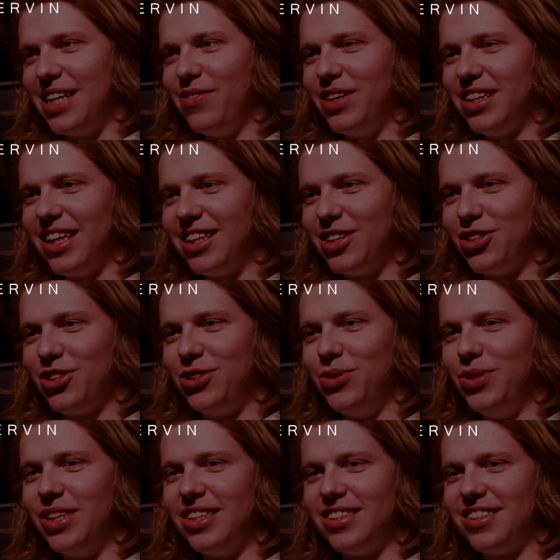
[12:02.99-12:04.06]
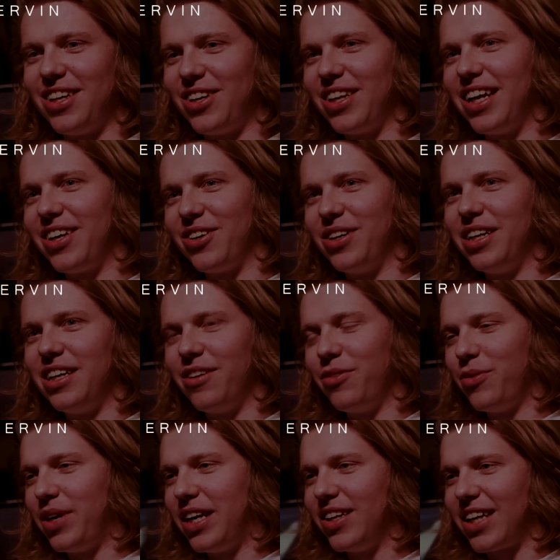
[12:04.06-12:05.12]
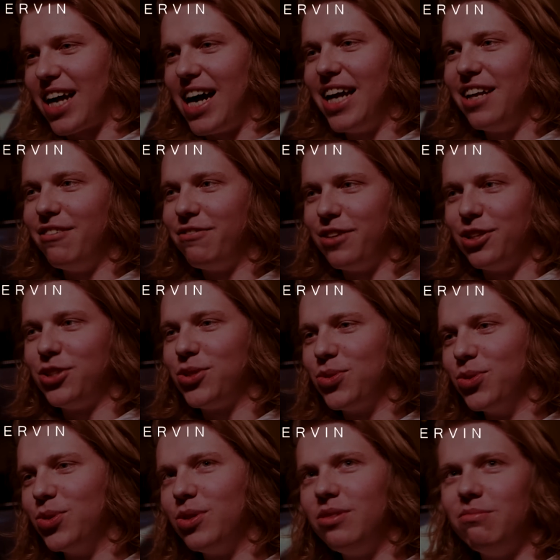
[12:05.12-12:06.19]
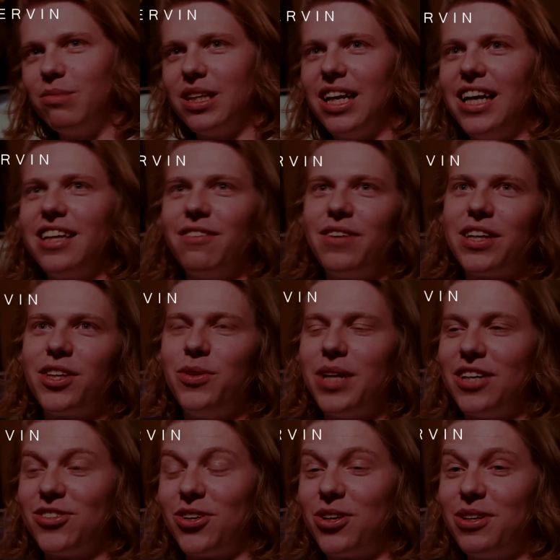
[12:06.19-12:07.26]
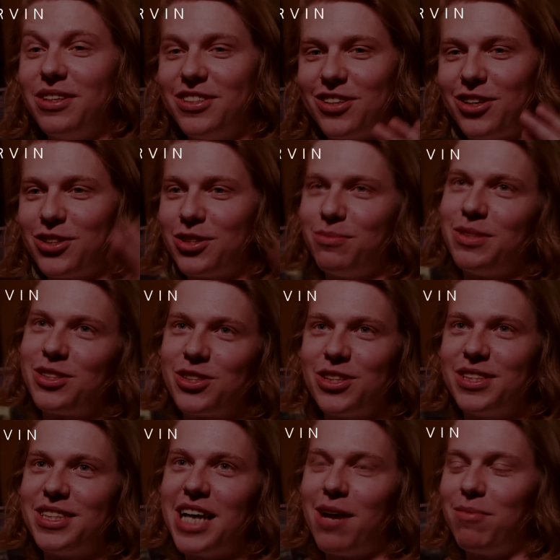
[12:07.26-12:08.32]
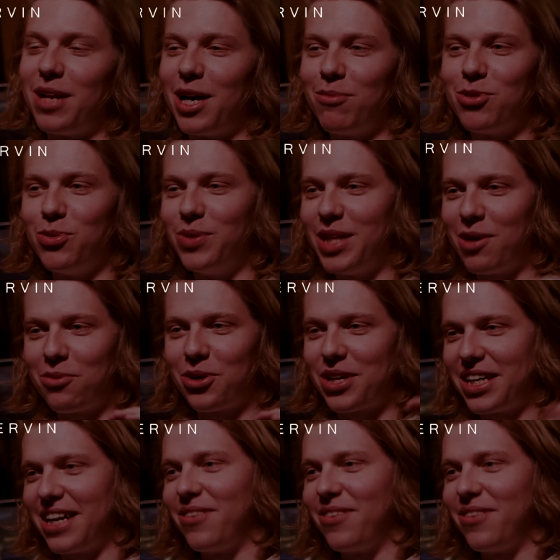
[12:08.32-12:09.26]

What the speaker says: Even like the students that are like getting interviewed right now, like I didn't finish school, but like the fact that you guys are is awesome. It's a good step. It helps you with networking and